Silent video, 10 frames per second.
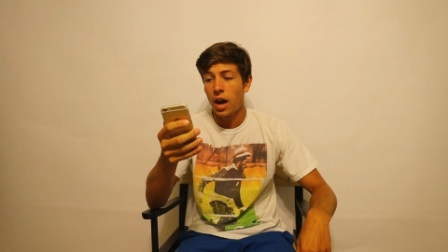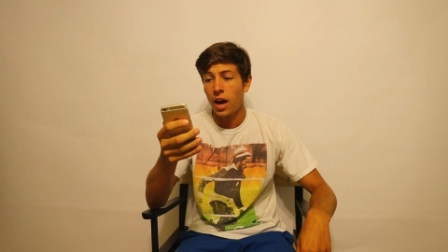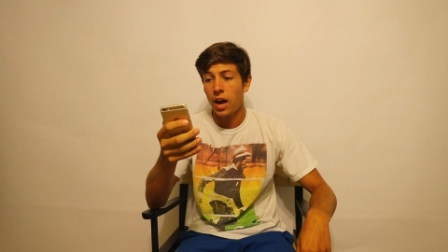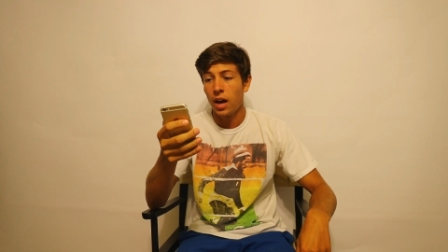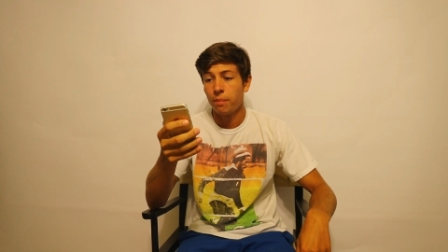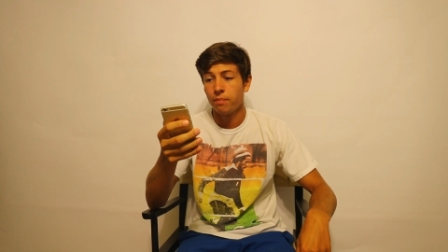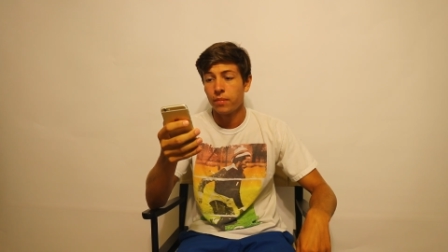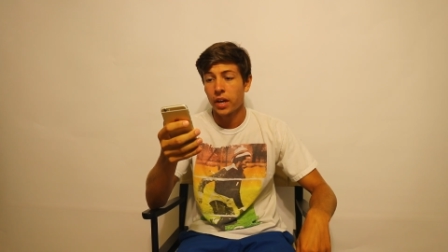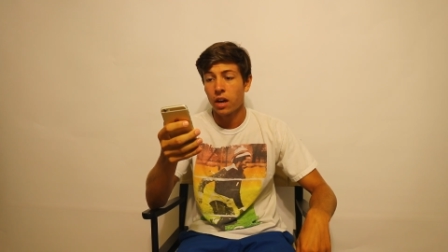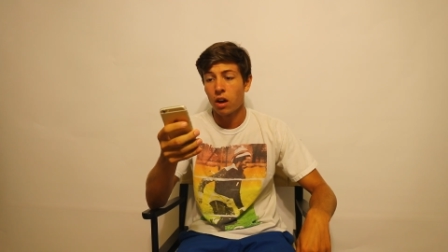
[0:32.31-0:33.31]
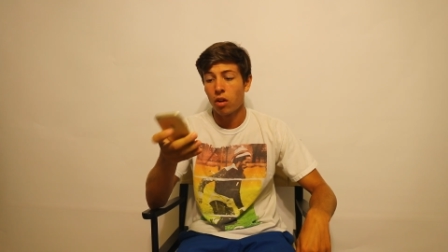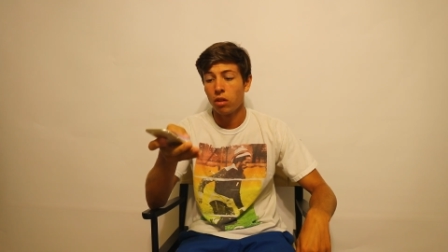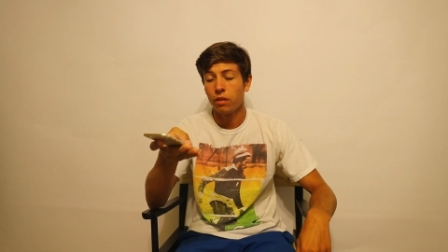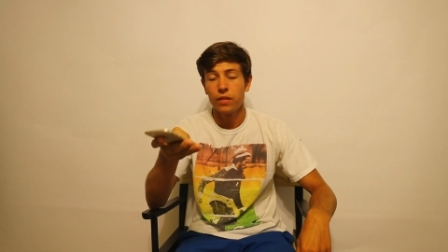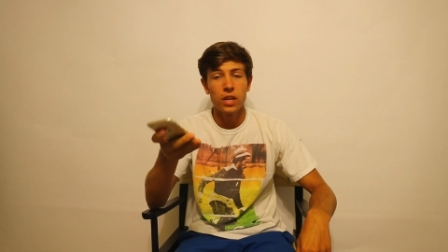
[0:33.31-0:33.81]
Um, I got
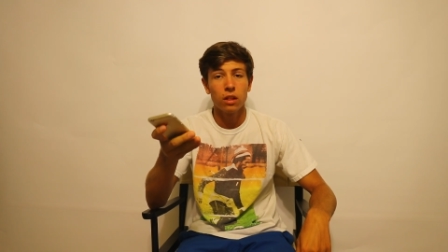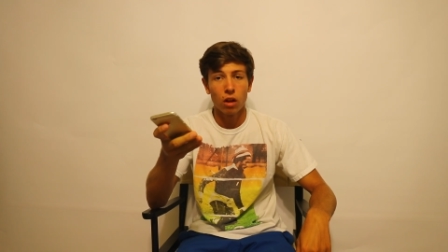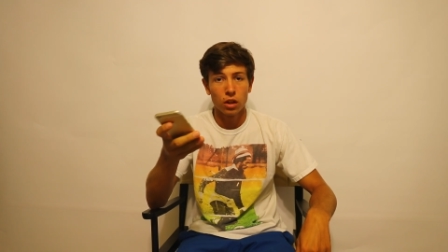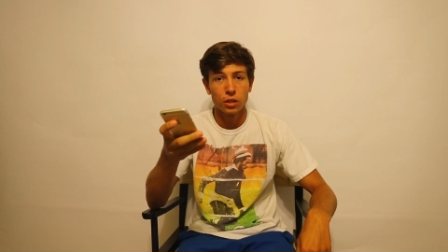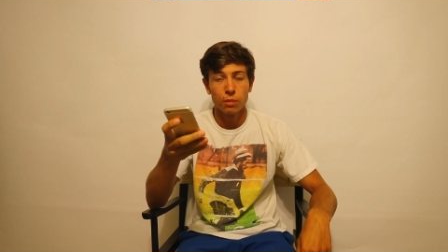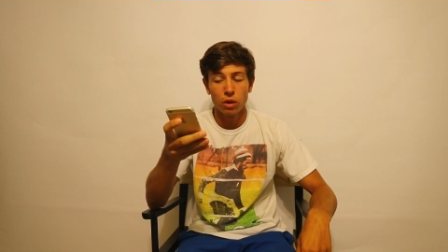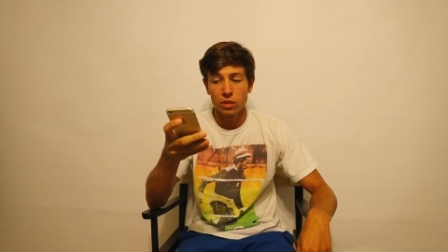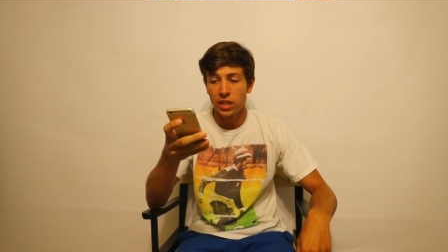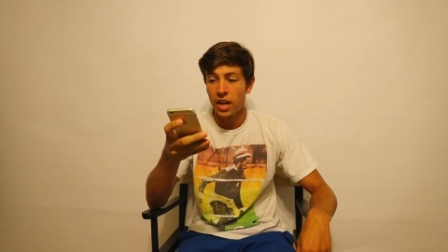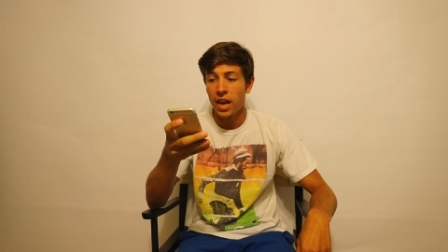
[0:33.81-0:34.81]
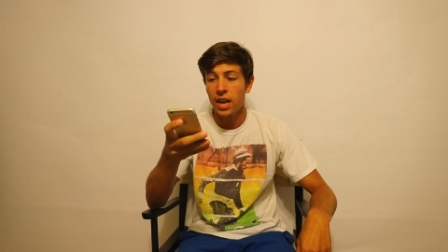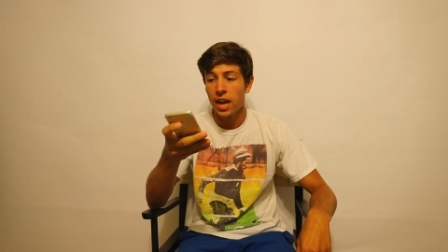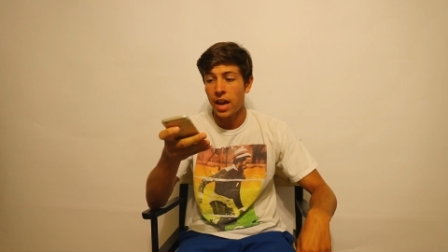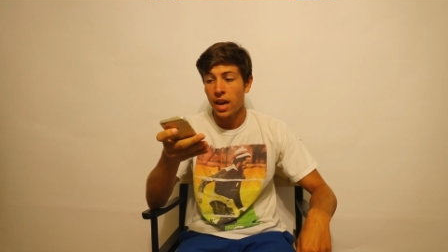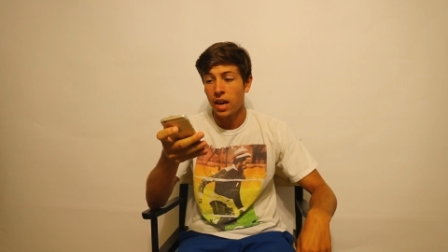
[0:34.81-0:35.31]
all of the lawns mowed
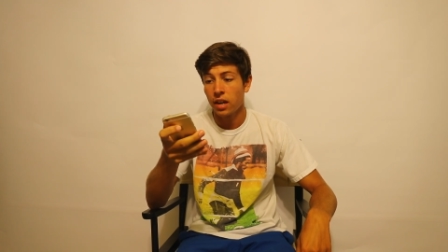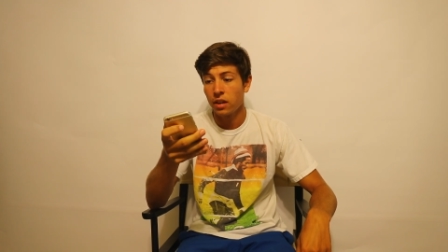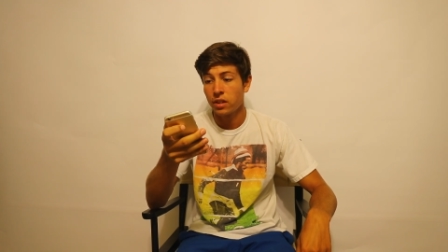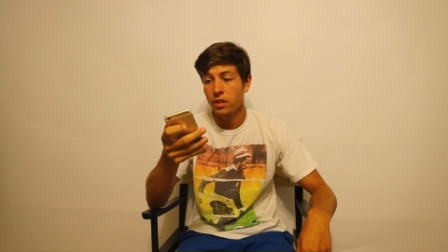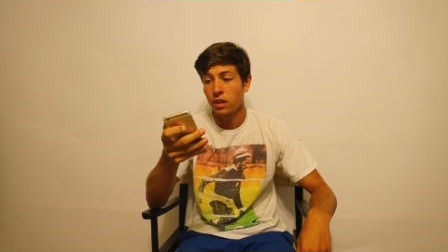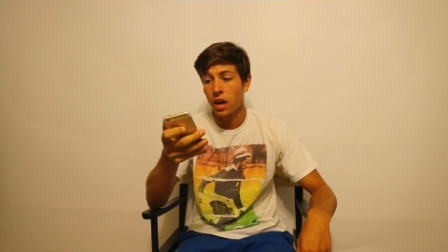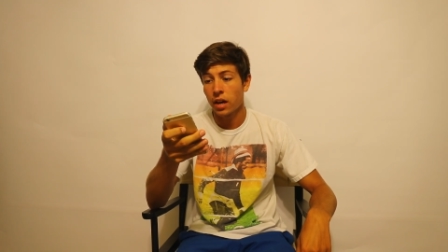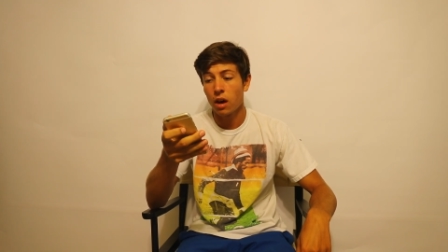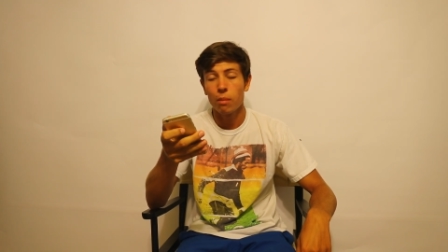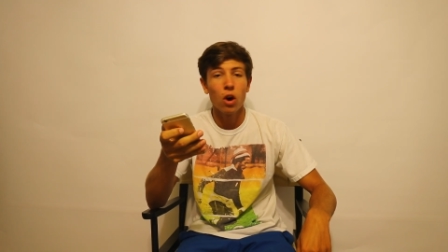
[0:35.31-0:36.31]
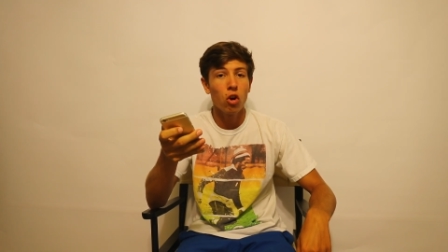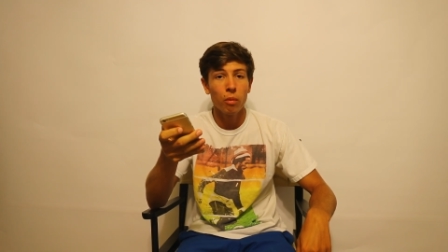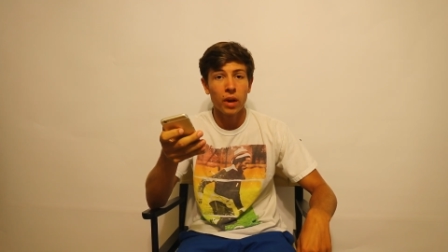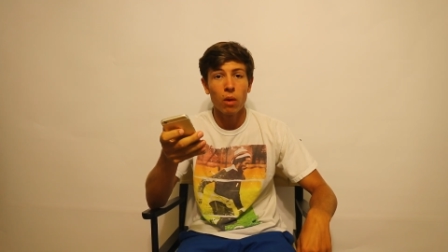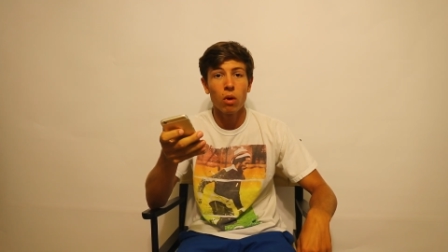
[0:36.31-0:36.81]
today and I come
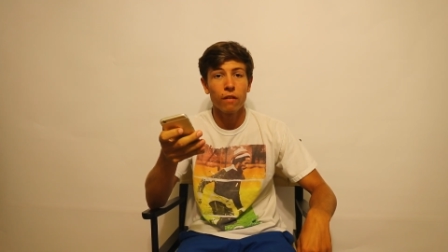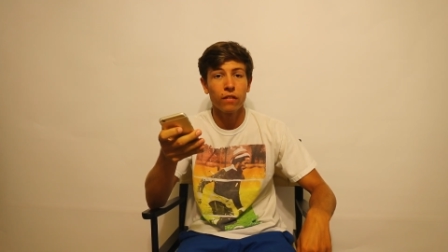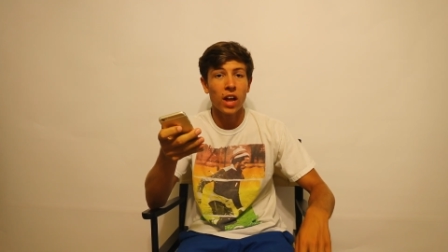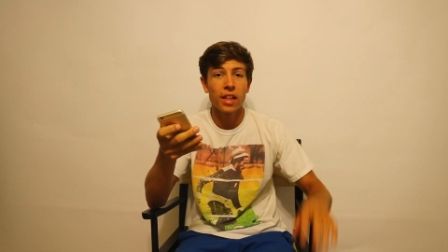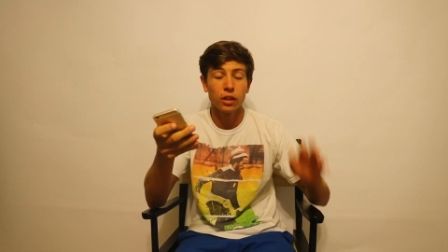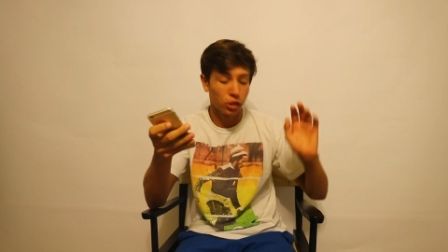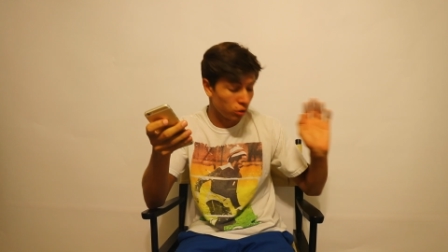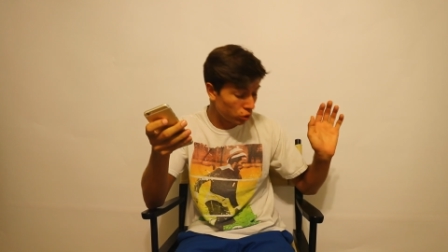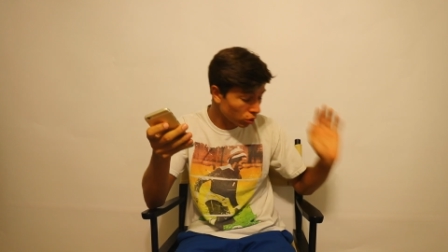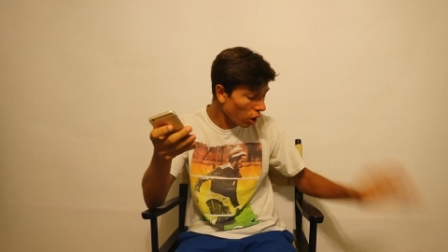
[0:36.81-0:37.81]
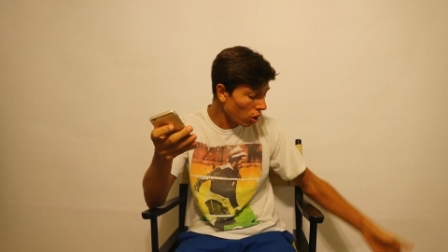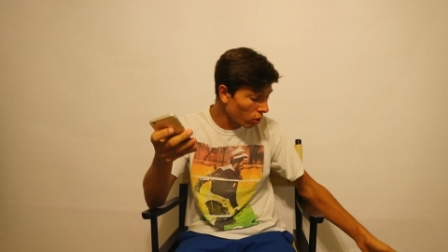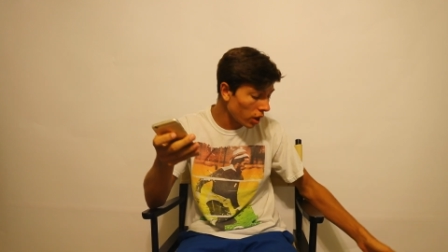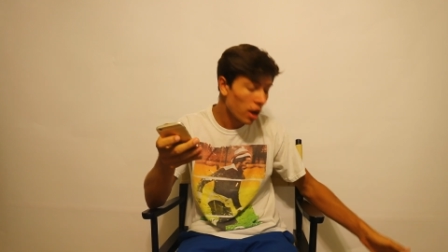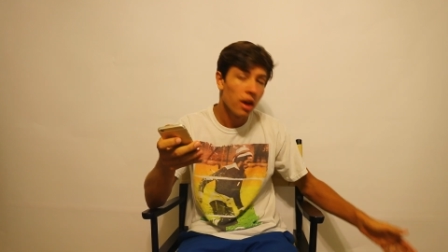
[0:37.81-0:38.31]
home and I want to fly the new
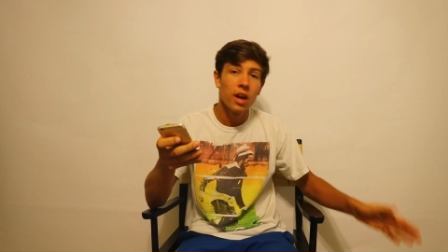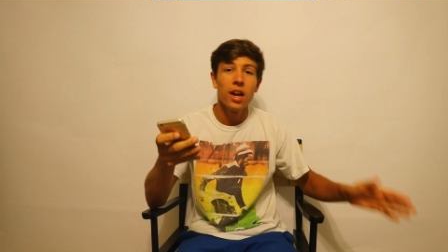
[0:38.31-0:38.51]
drone